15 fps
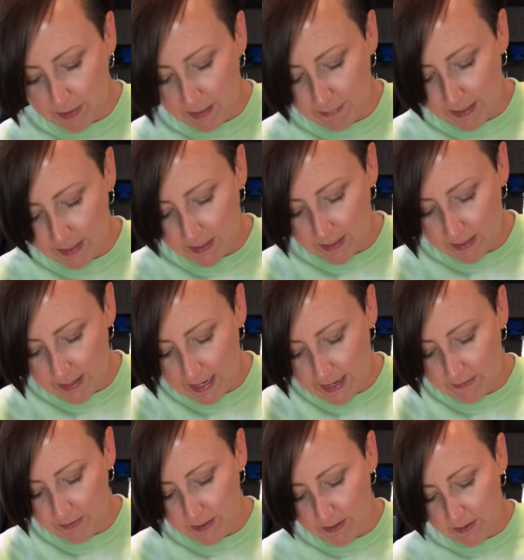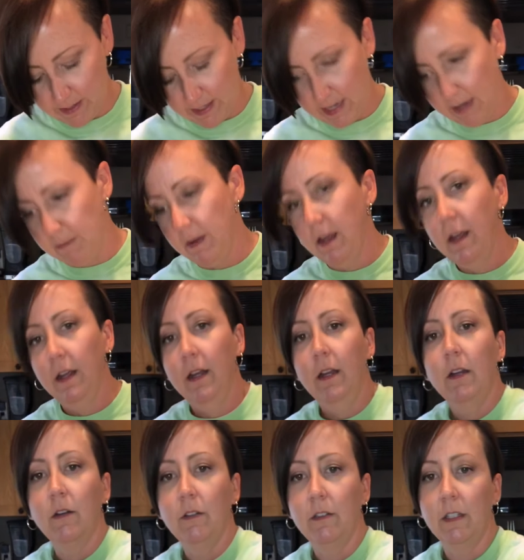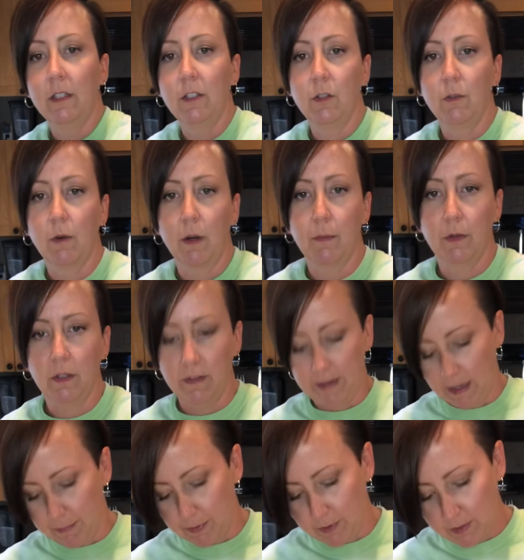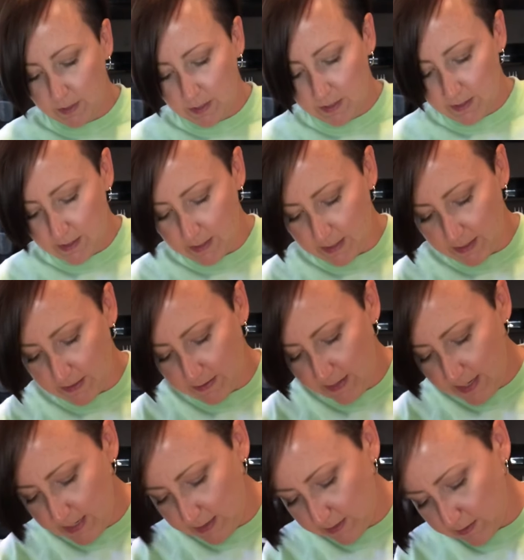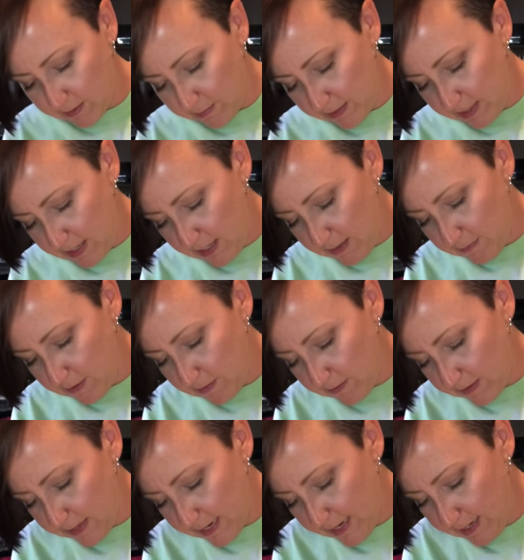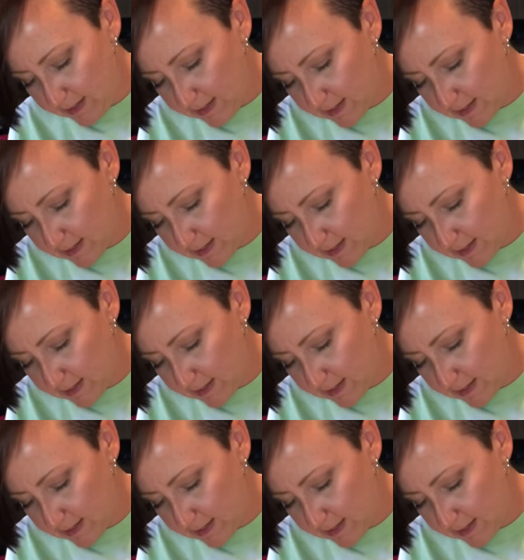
I might cut in half another time goes into our bowl of apples. All right, so I'm gonna keep doing that.